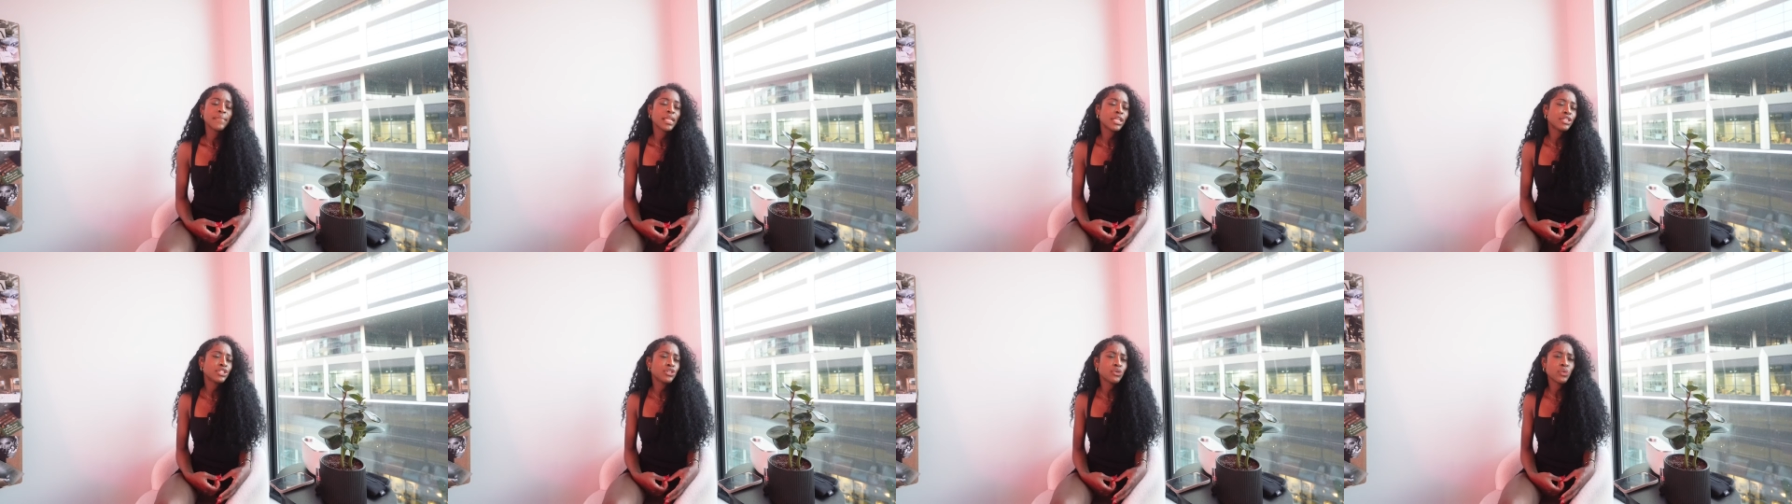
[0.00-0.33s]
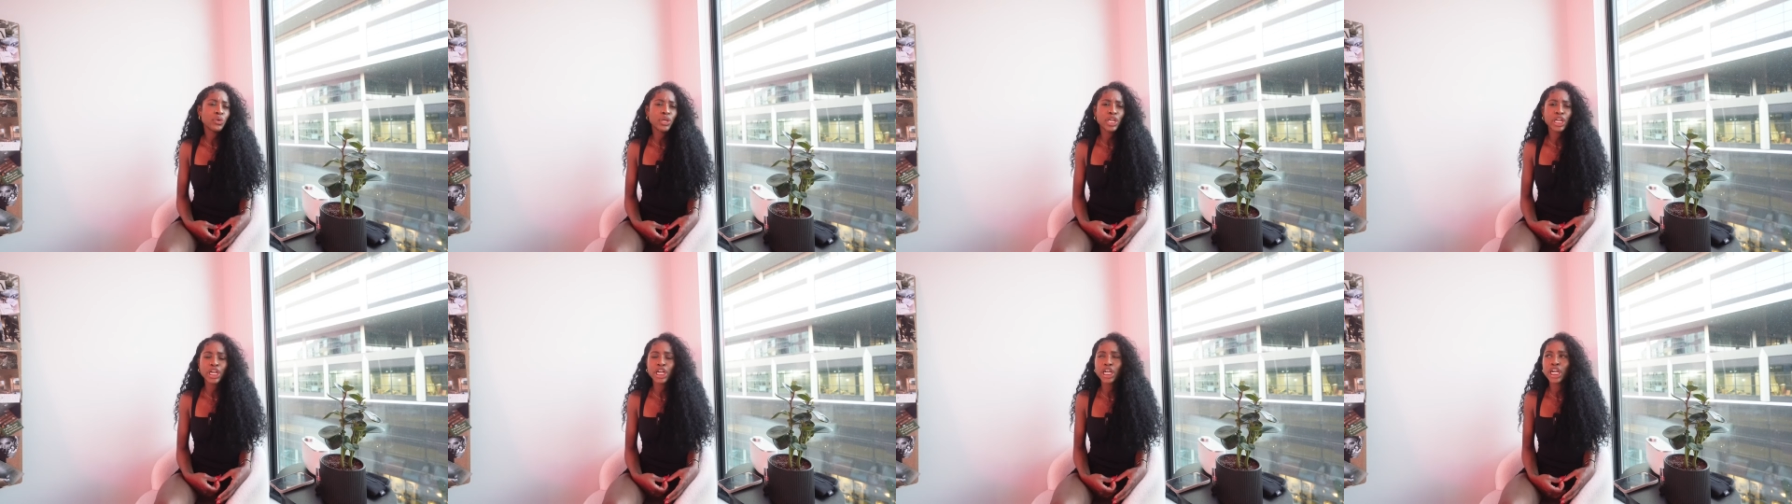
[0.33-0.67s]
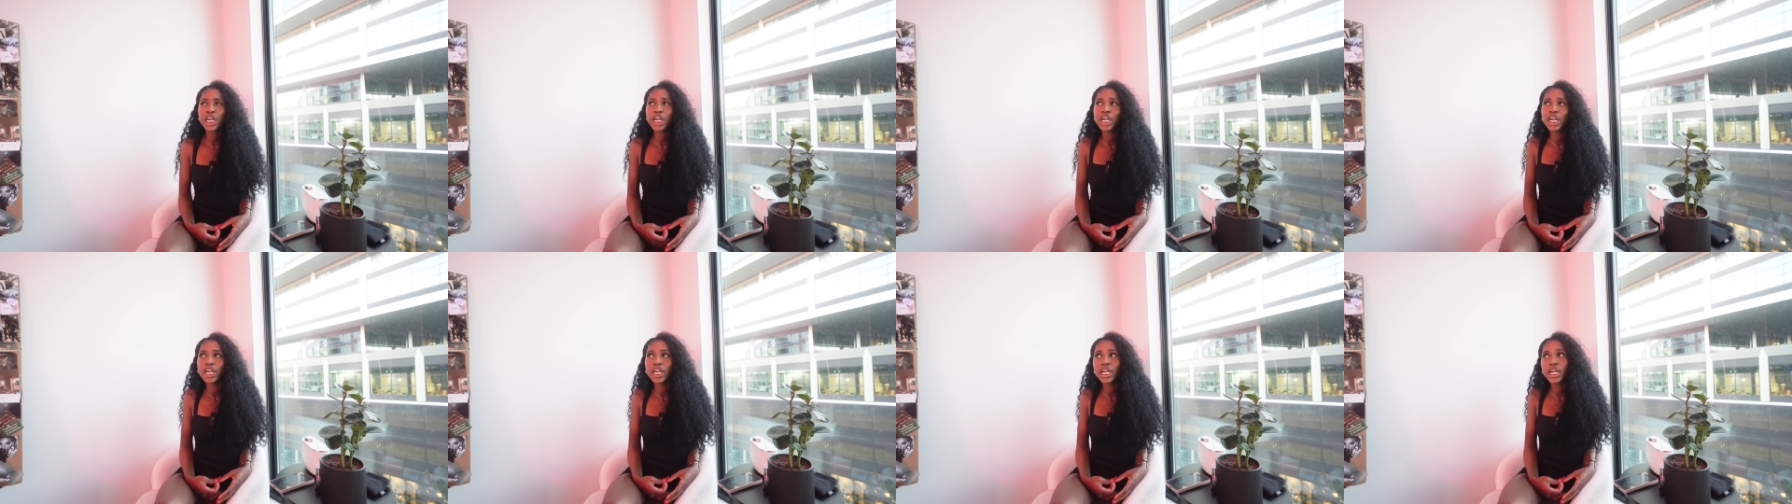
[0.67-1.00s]
doing
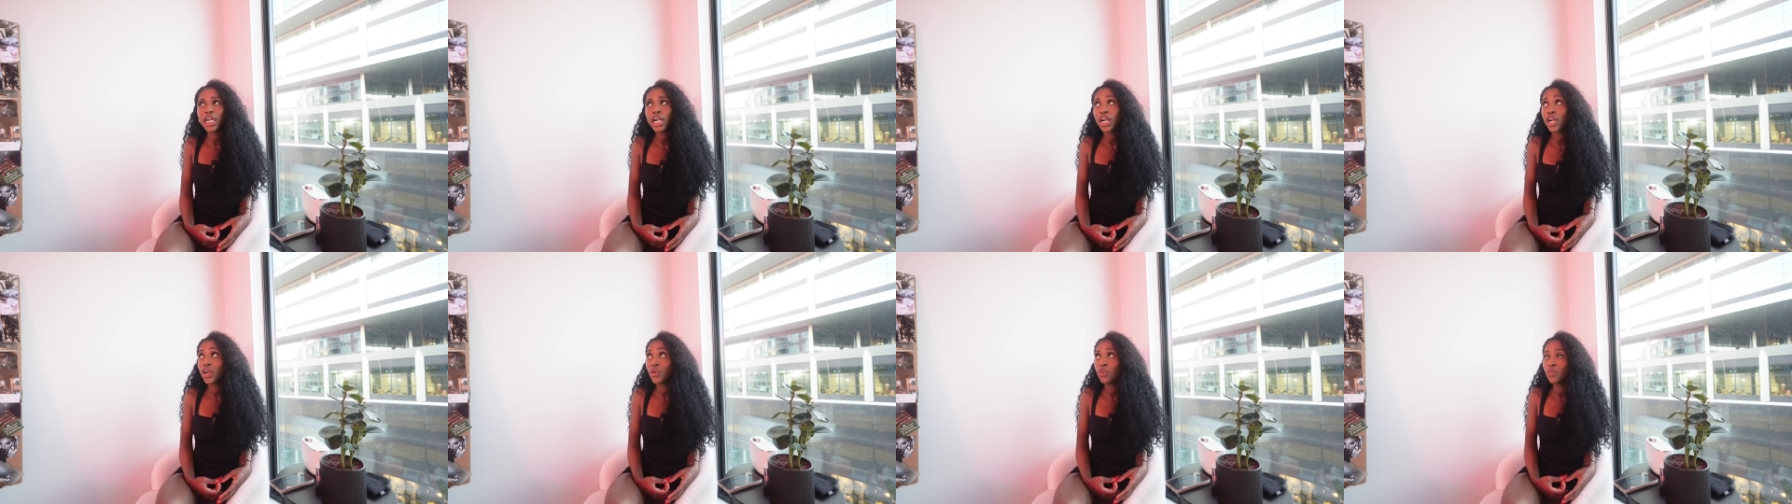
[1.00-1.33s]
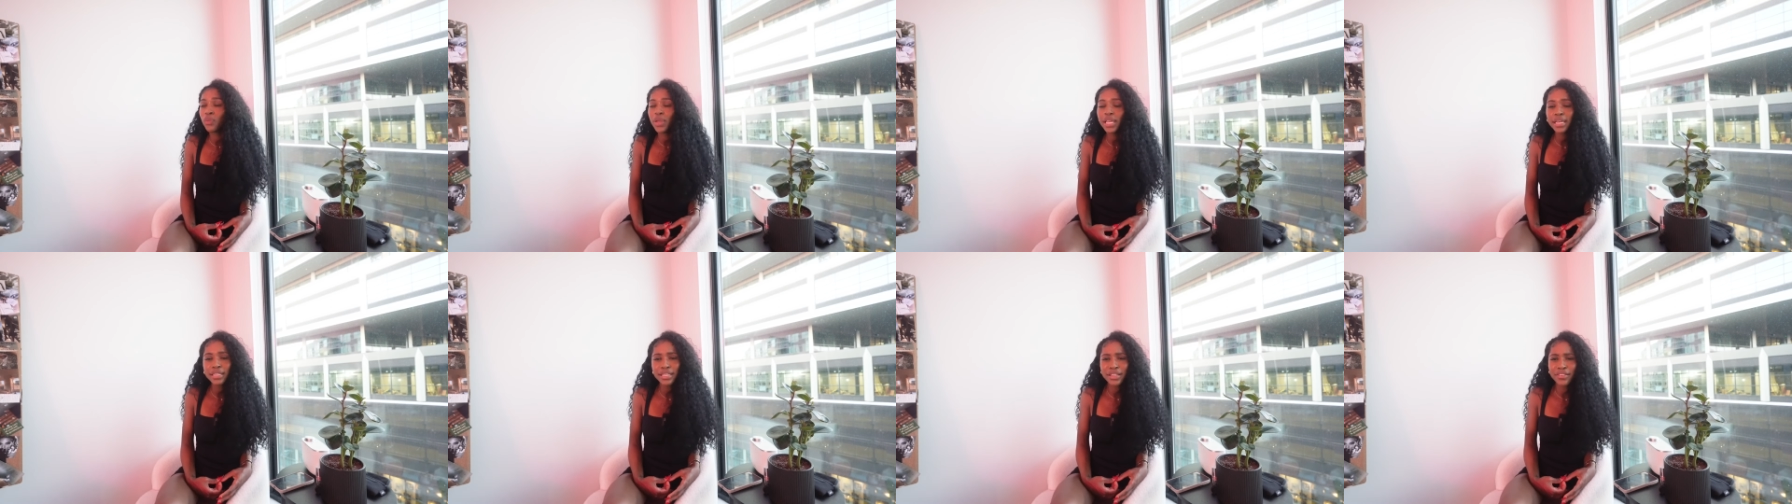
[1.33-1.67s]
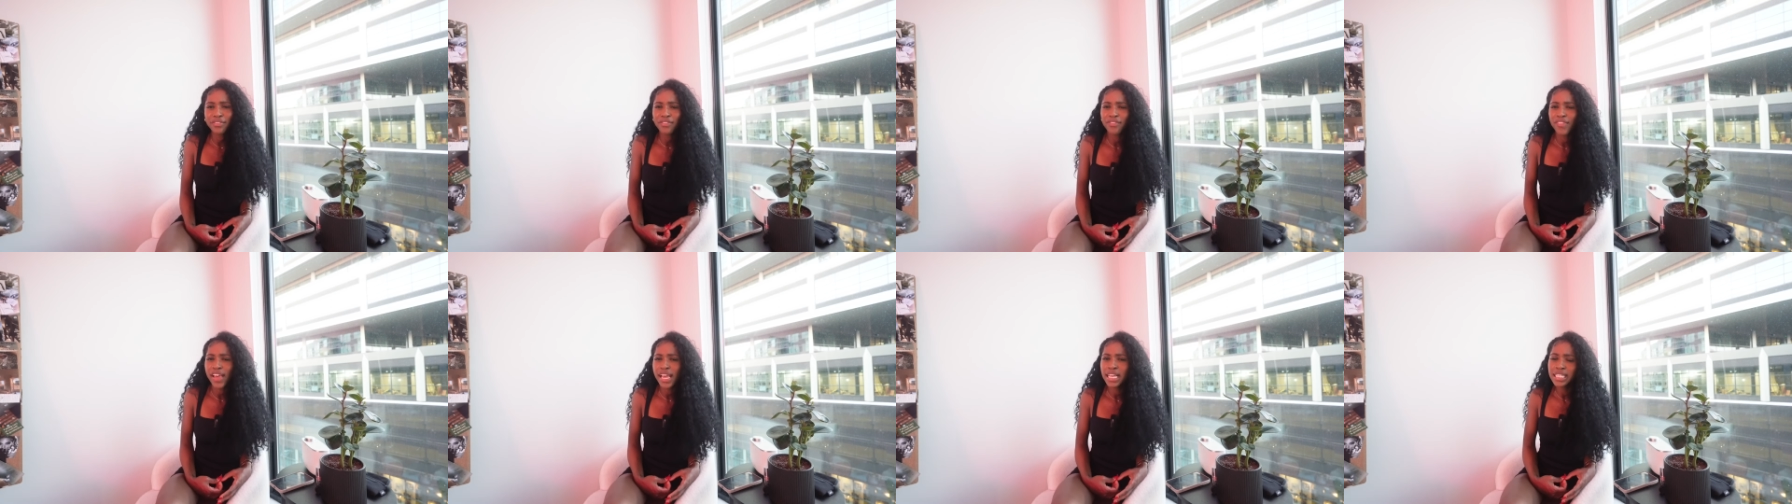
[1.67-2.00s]
her her weekly
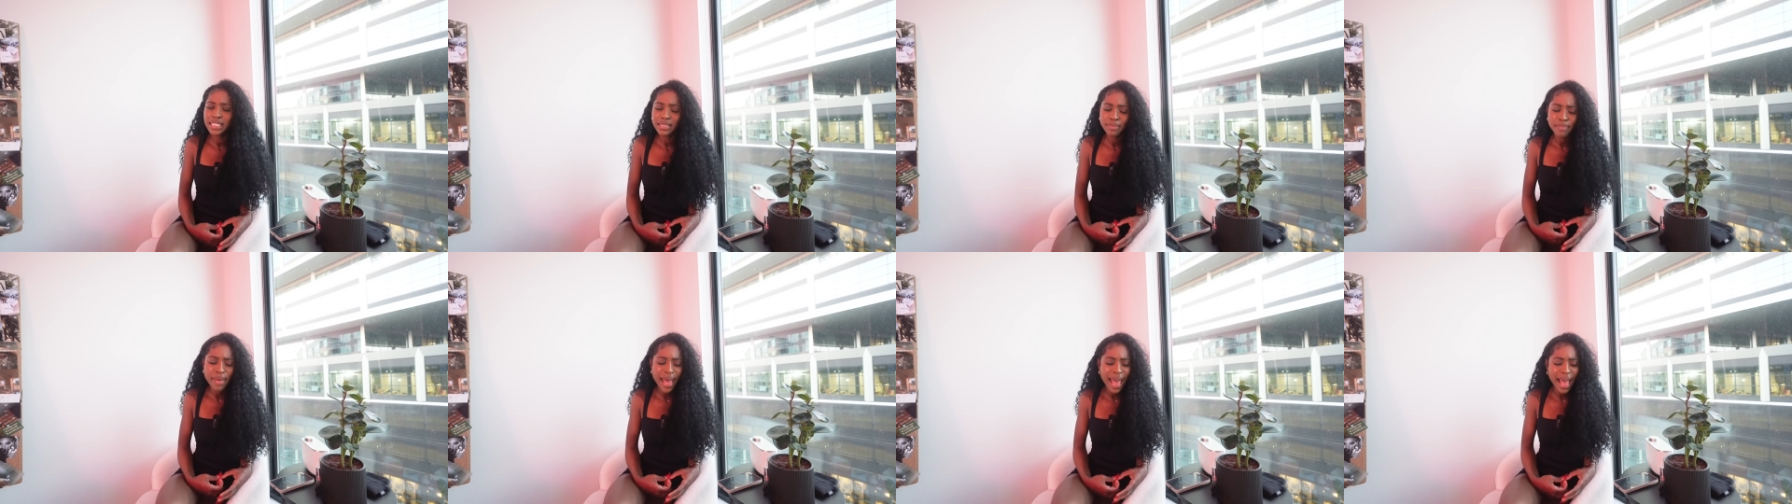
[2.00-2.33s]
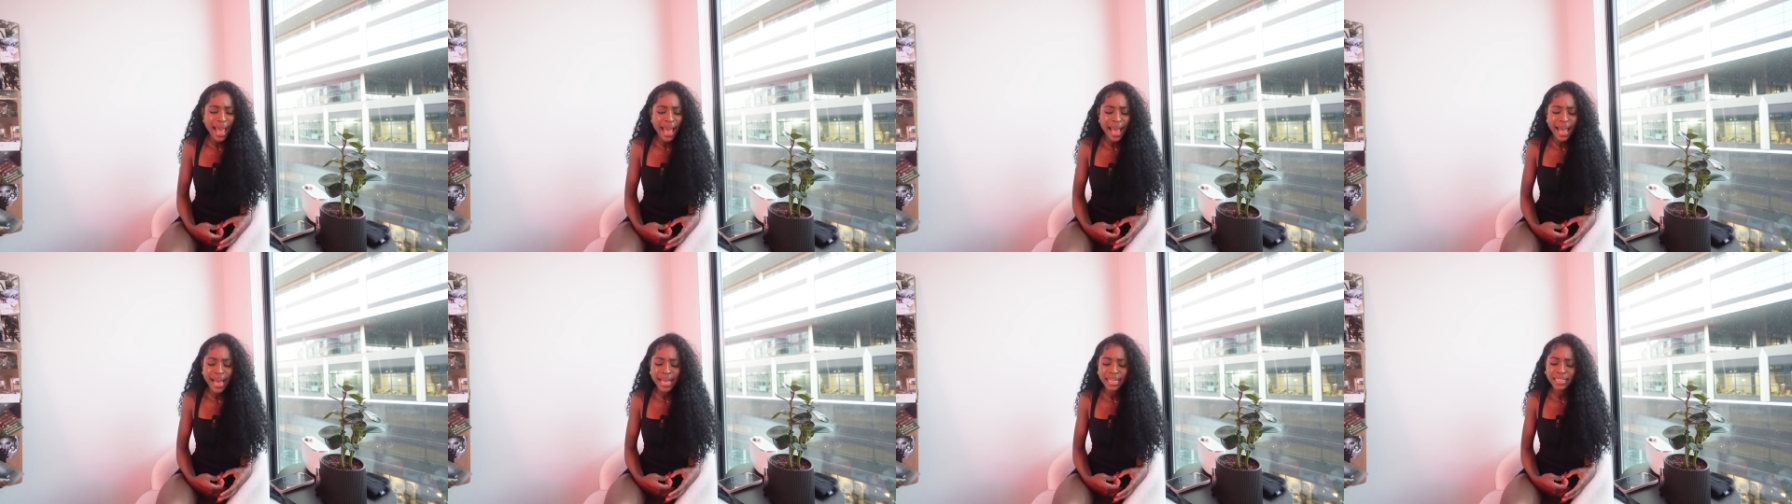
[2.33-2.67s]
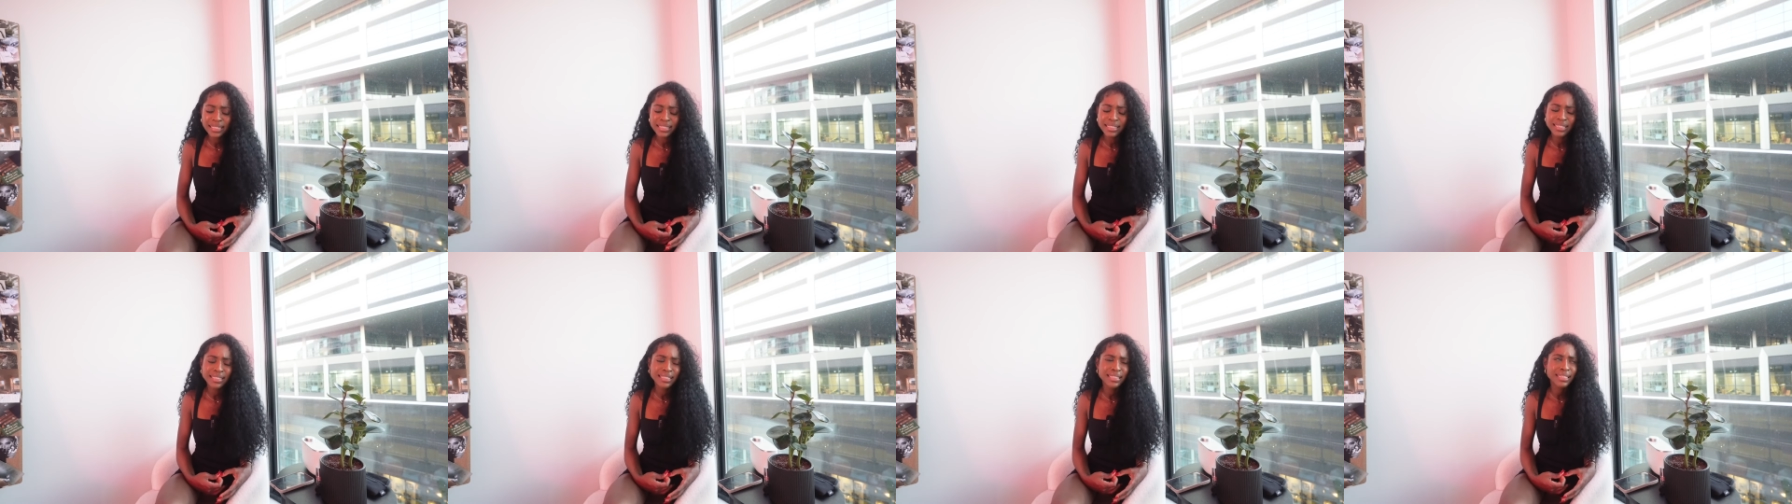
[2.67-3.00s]
face
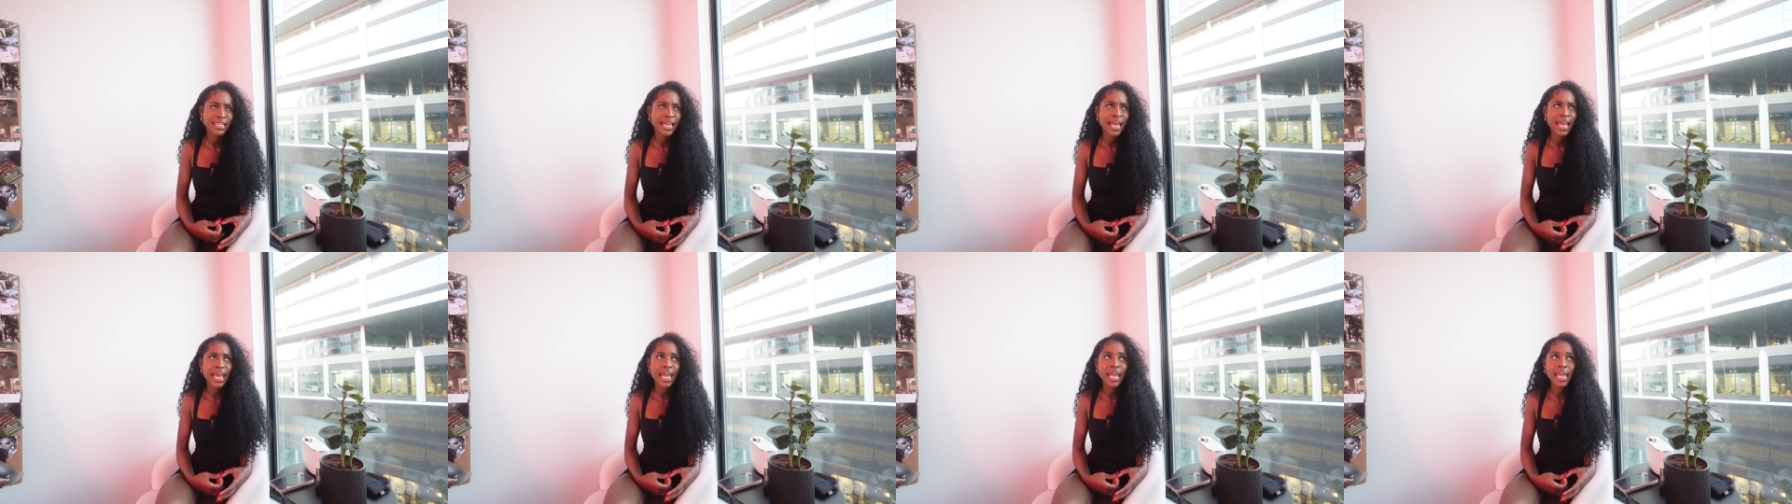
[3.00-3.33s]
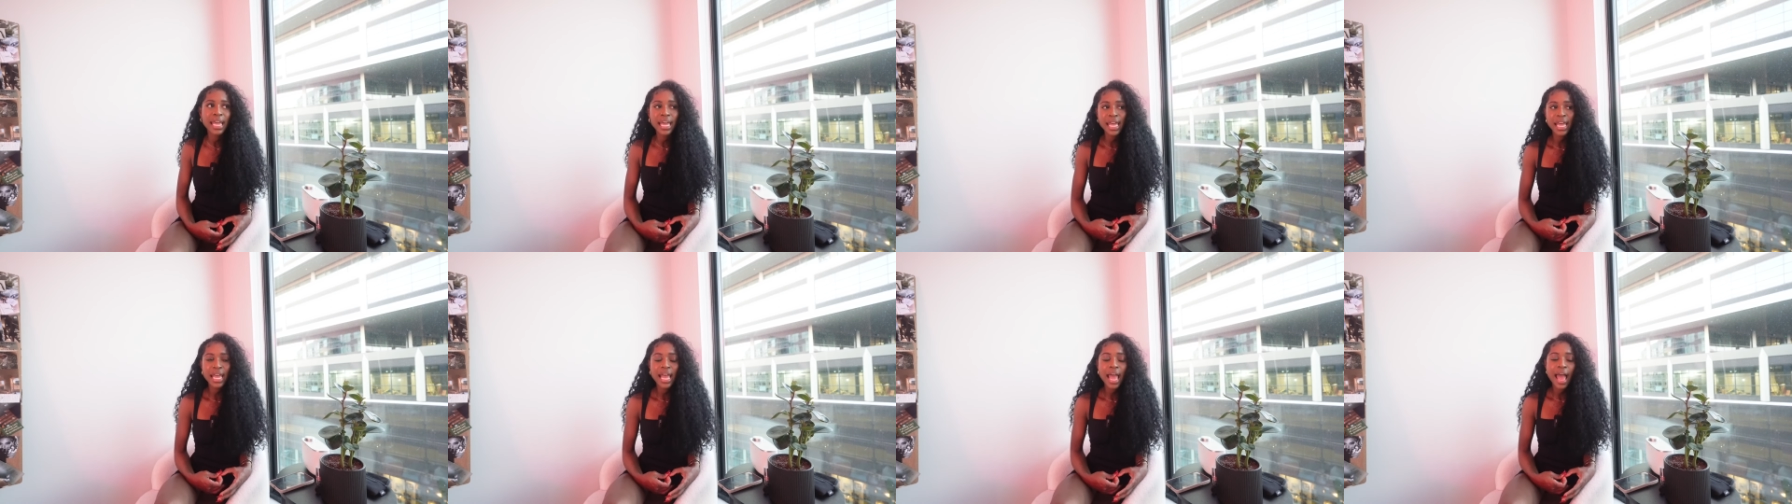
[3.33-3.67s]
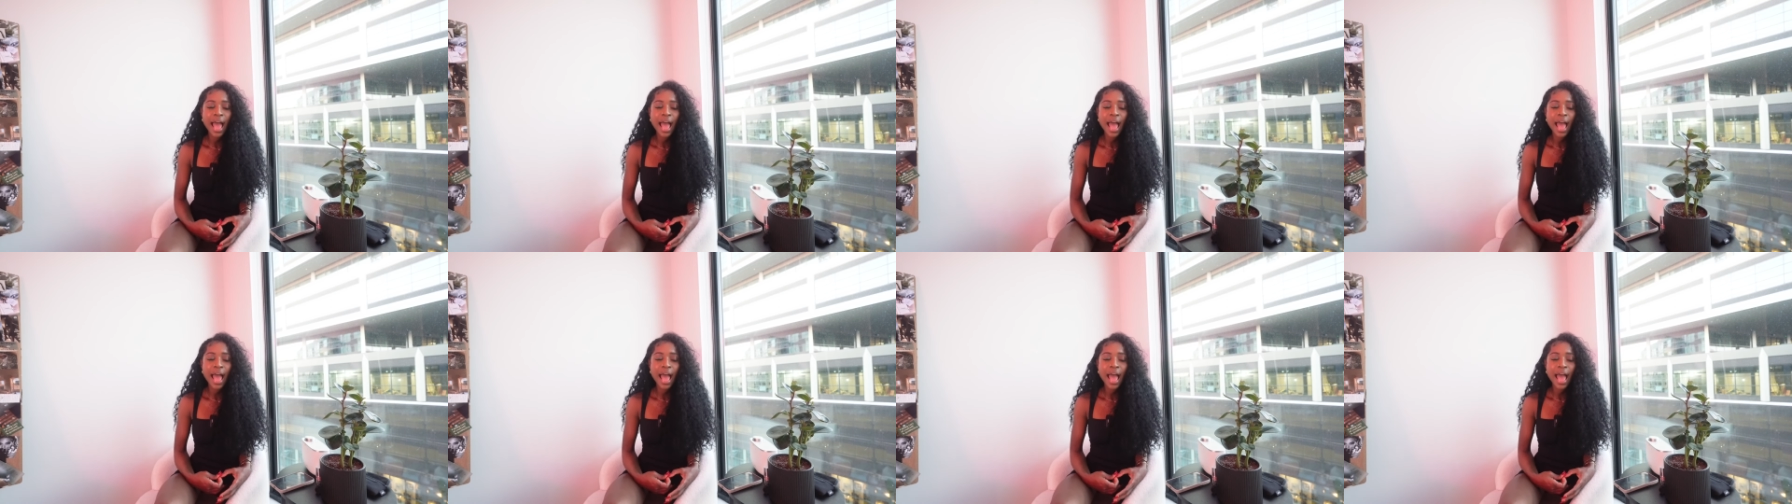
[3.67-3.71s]
masks like